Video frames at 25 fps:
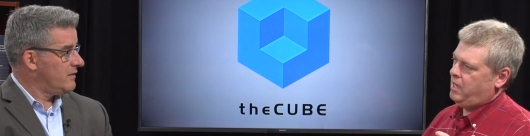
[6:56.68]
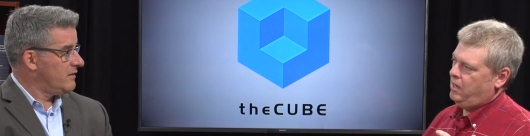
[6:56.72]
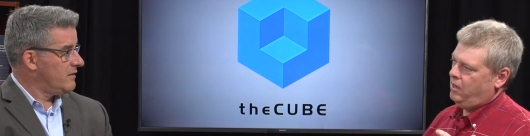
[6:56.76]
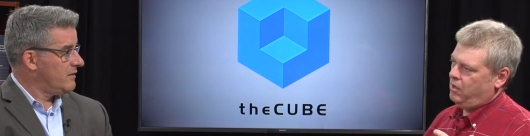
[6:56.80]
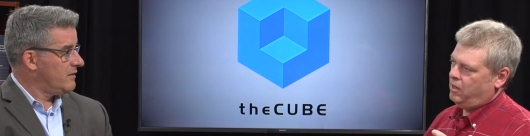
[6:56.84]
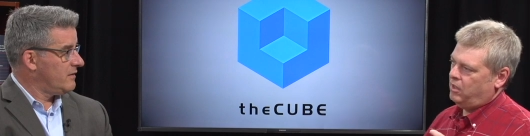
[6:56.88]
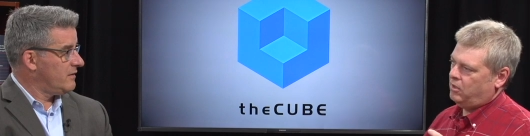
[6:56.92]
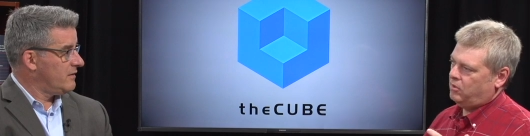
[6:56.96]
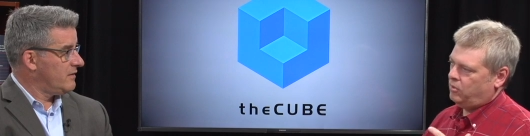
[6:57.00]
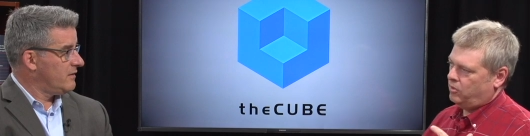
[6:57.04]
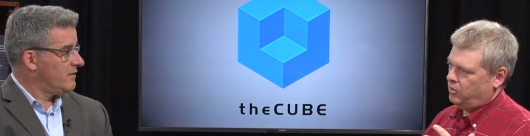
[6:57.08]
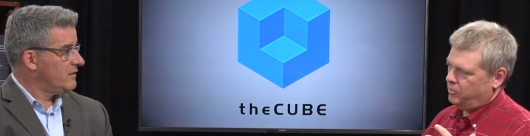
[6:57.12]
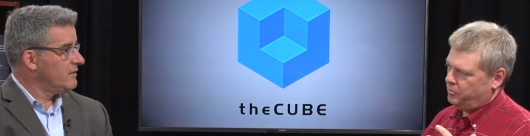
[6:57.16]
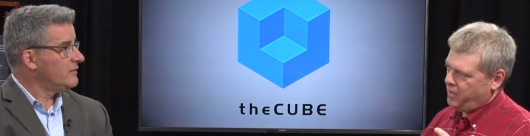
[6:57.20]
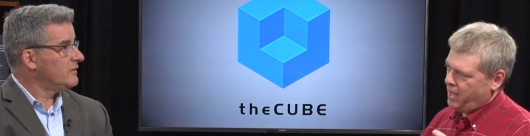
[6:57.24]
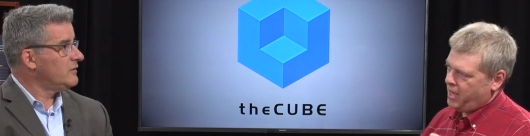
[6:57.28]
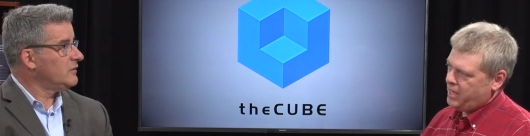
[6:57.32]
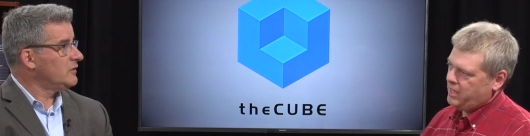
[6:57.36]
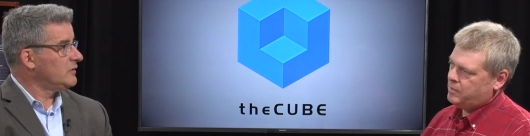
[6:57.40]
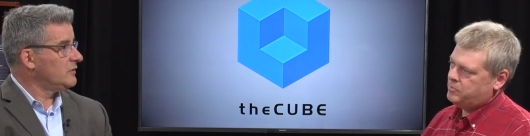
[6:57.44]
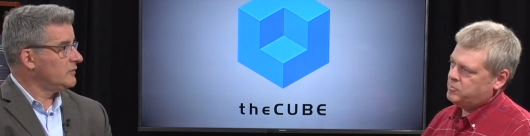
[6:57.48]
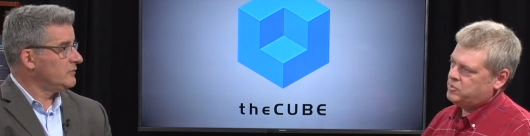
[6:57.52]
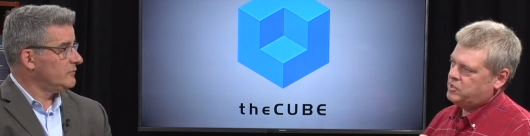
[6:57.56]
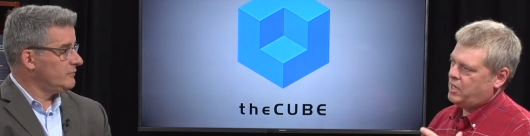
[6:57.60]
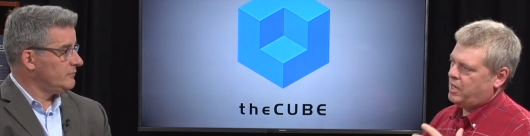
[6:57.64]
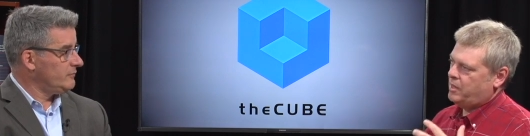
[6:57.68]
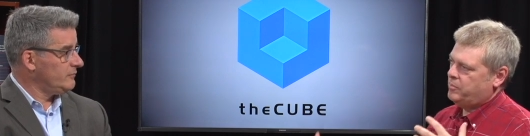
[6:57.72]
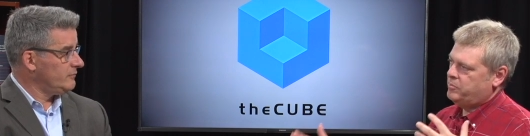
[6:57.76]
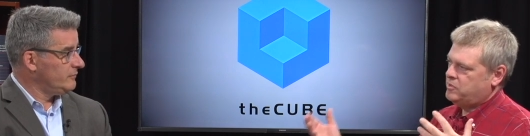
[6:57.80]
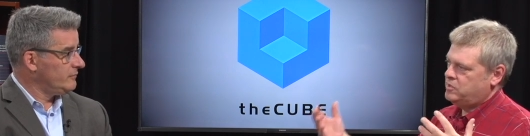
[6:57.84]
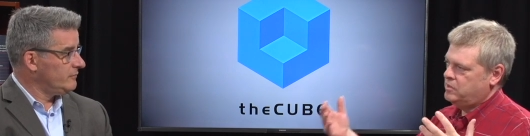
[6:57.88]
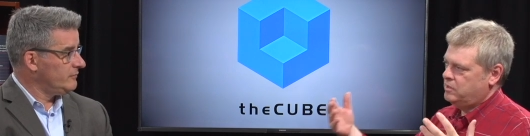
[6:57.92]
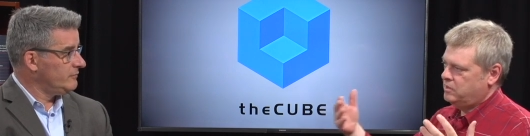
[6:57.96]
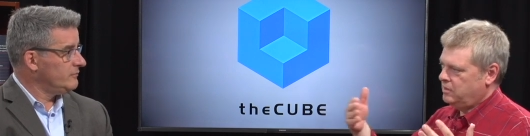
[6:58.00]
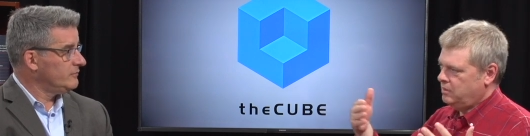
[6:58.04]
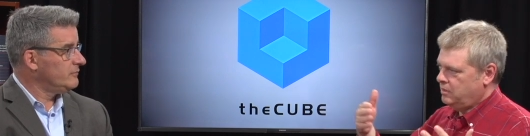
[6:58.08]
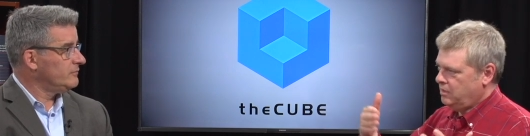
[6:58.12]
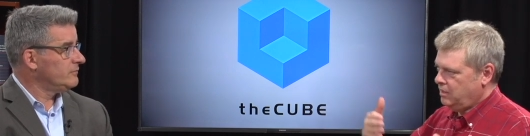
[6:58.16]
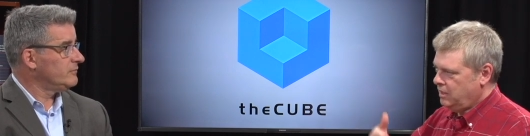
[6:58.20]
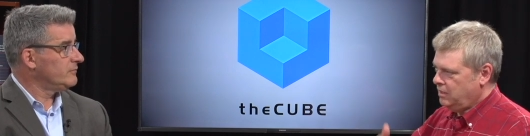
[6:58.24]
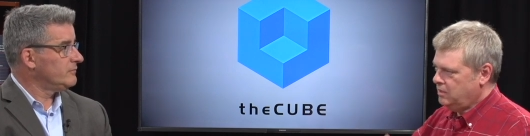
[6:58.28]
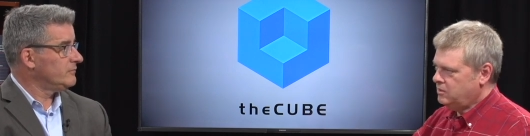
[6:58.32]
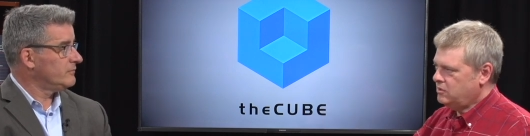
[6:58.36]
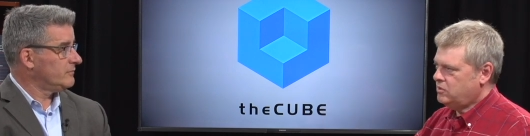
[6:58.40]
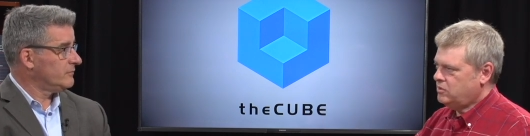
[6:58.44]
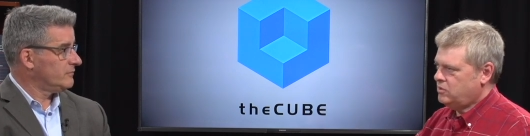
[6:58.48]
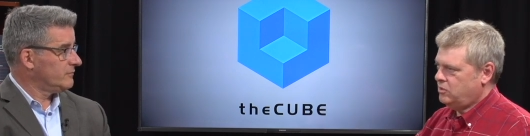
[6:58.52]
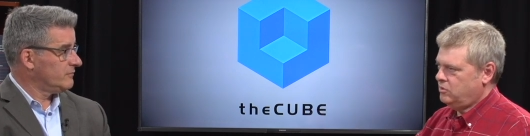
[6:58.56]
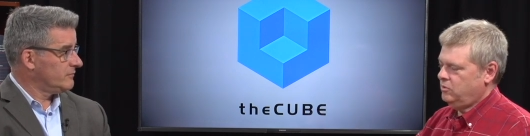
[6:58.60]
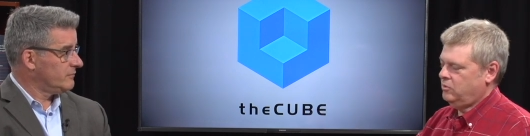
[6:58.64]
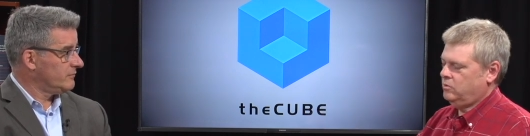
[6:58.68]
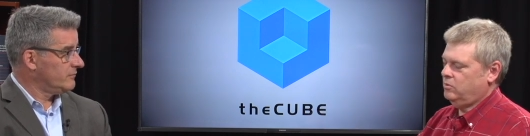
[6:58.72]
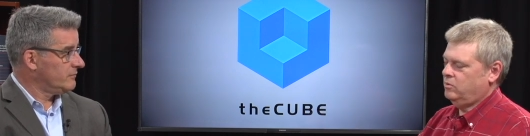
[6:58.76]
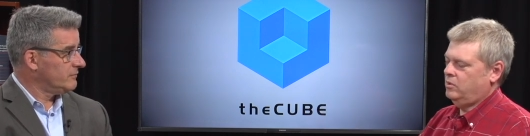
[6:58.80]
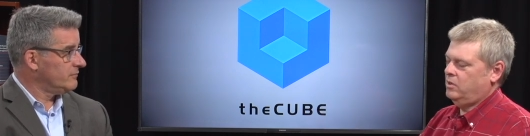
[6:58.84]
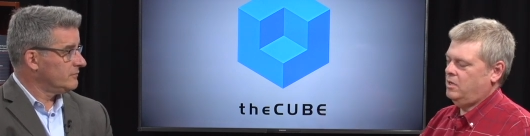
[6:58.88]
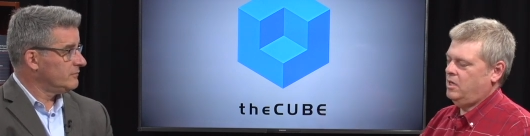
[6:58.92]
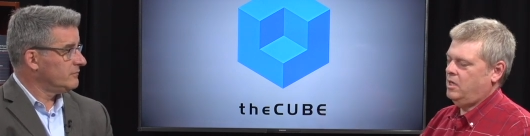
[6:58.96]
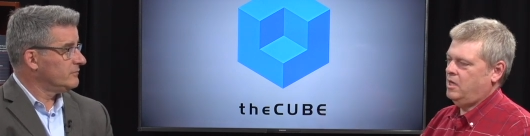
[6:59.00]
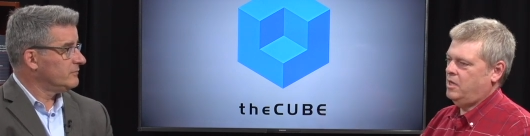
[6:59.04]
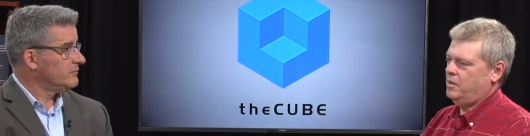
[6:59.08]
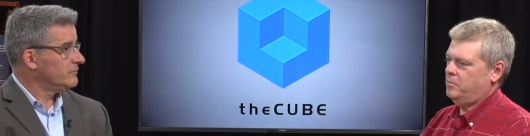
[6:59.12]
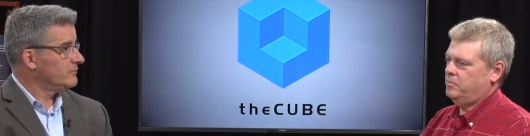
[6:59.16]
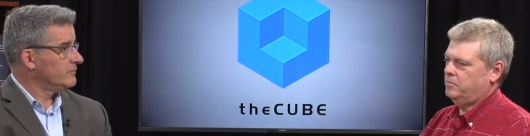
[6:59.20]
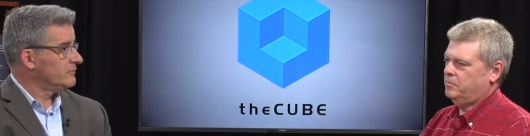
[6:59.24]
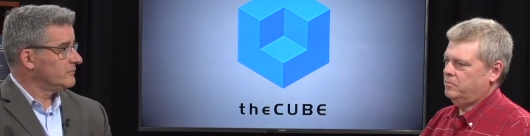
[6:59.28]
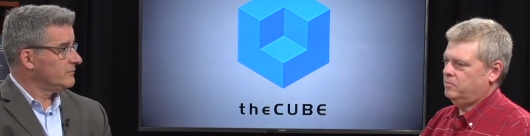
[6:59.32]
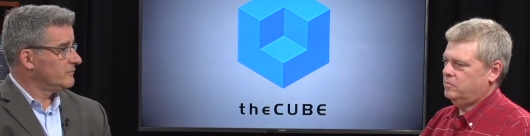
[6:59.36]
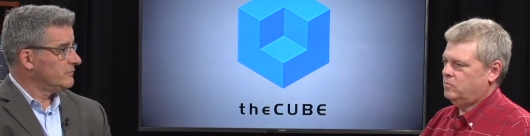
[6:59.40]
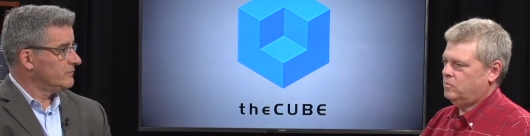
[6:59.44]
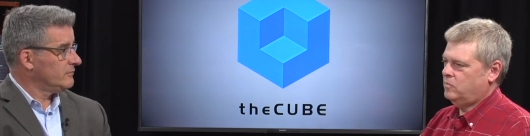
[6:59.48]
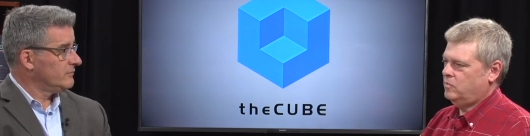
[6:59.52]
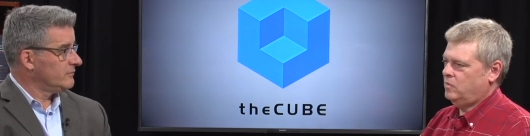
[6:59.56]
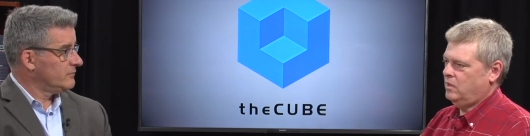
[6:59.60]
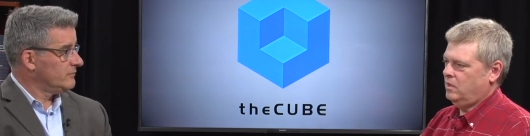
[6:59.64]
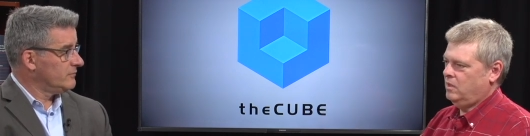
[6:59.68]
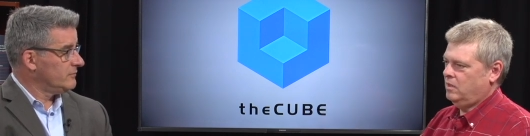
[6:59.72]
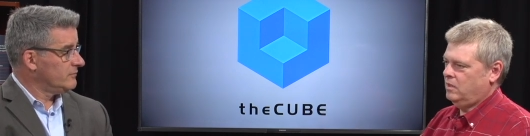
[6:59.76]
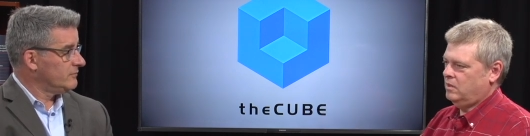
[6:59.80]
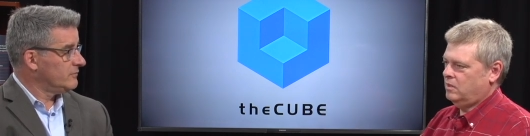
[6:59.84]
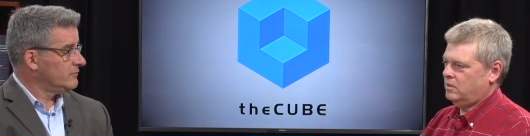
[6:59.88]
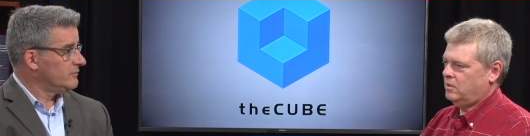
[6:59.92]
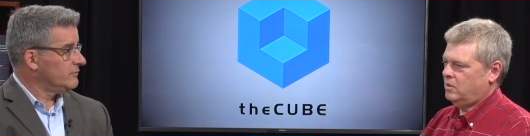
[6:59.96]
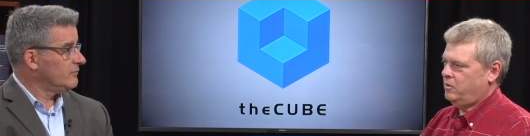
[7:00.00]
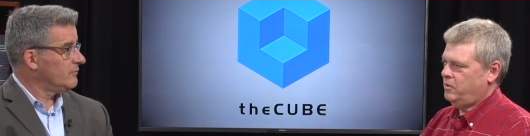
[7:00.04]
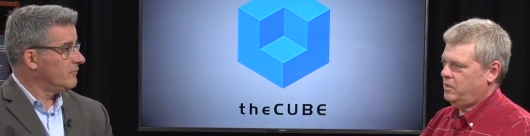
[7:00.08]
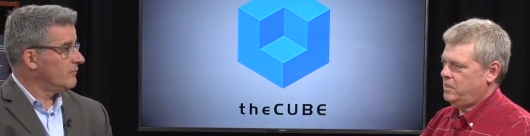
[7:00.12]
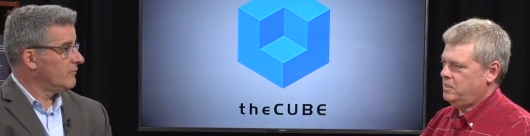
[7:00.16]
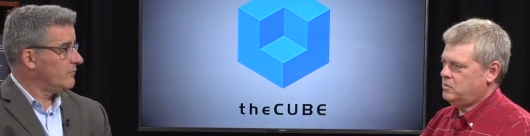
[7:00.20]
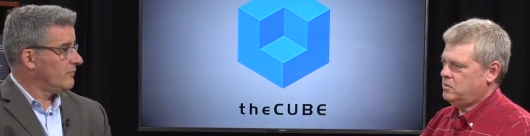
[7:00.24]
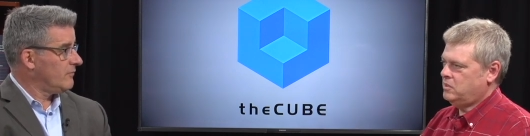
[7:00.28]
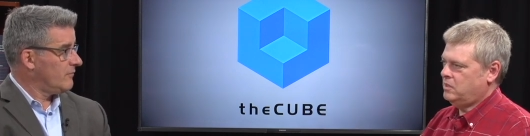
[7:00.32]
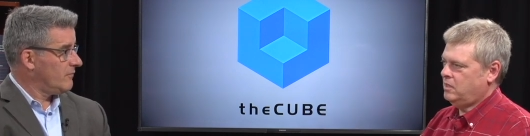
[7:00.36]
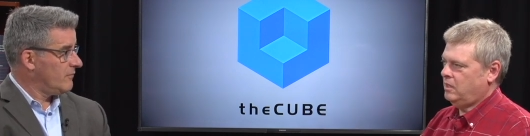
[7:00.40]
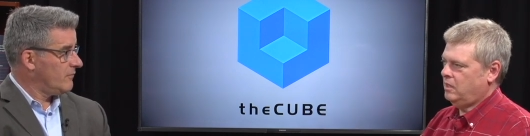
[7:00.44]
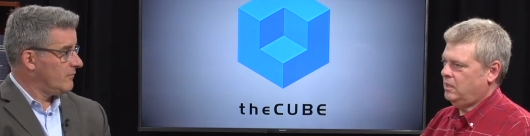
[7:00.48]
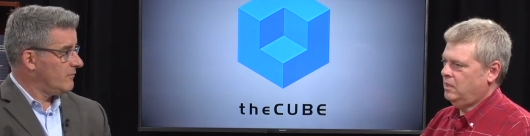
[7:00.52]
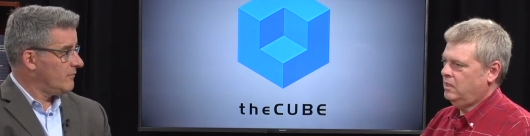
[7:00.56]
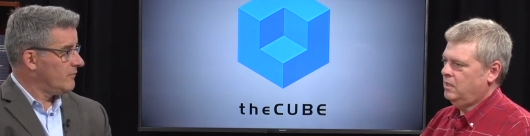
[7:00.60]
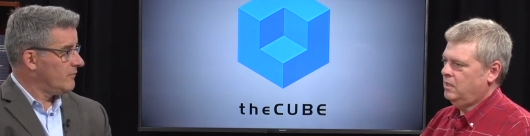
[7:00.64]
Speaker 1: all our old backup jobs into the Cohesity.